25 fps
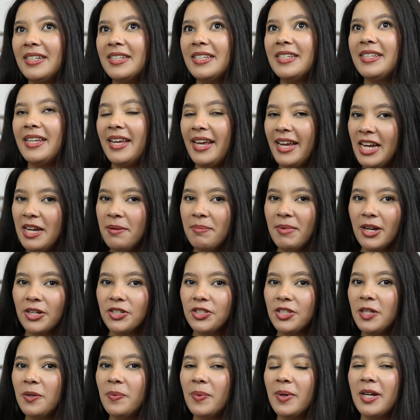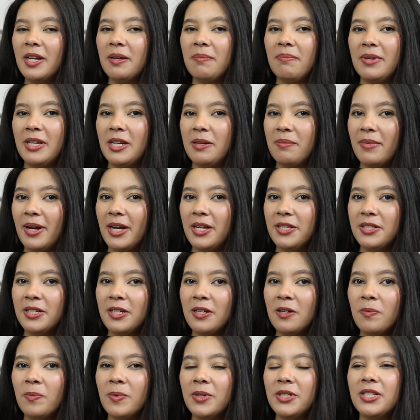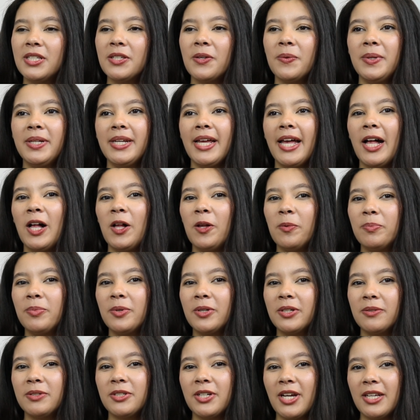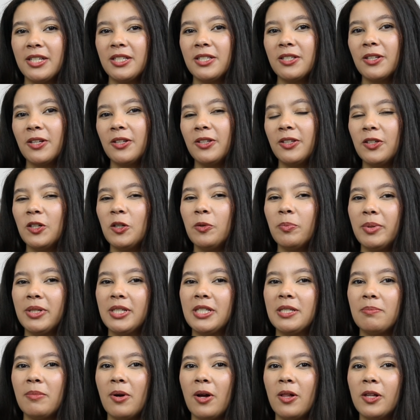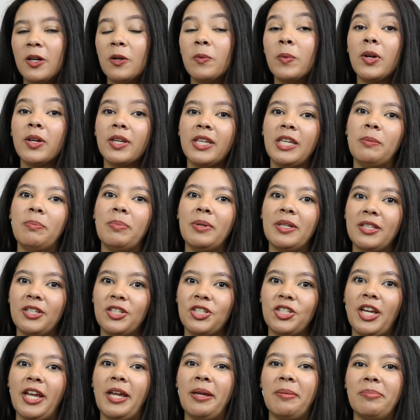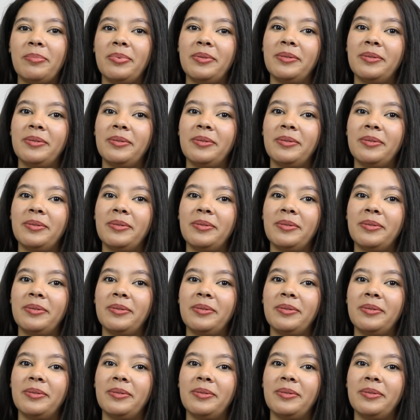Today I'm actually wearing a minimizer, which is going to help your chest look a little bit smaller while keeping the shape.